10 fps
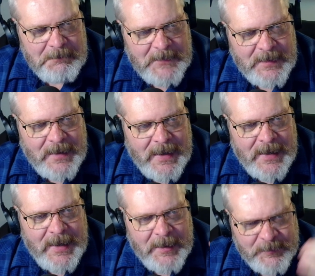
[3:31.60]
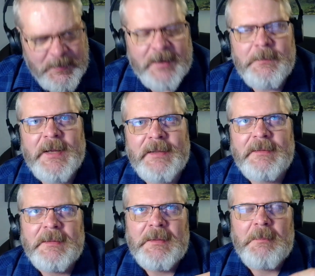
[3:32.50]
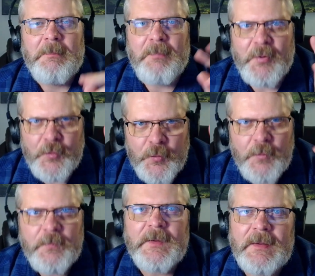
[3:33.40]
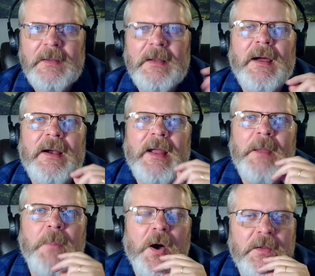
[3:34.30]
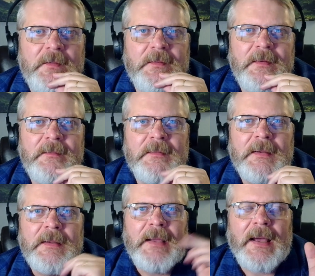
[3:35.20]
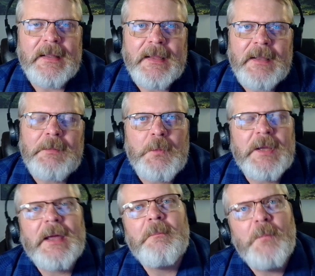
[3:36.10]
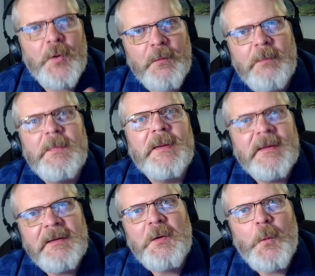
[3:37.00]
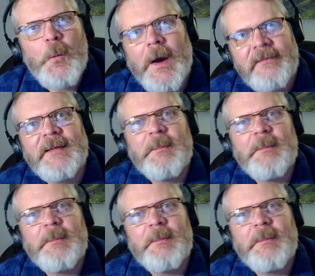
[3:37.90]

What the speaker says: Did our experiment prove our hypothesis? And then we can move one step